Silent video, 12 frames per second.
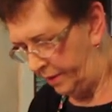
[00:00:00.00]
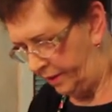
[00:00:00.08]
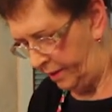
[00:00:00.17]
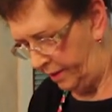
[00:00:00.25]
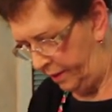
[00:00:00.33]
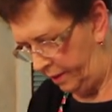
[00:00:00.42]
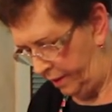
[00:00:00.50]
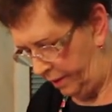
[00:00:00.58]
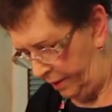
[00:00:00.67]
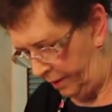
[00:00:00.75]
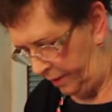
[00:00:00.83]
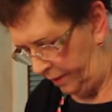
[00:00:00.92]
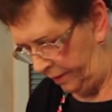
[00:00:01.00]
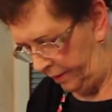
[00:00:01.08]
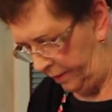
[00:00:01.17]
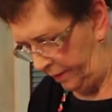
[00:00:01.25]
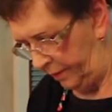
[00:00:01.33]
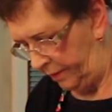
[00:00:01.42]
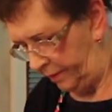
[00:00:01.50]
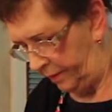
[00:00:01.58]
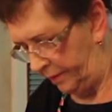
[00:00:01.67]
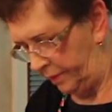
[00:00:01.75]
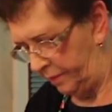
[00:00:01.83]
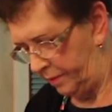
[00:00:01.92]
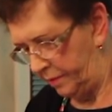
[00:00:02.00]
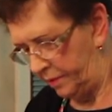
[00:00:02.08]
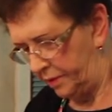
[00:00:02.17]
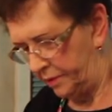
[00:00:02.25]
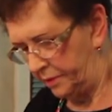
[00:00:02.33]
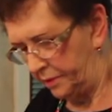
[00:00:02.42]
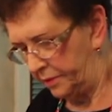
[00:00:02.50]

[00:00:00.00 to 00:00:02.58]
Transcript: [no speech]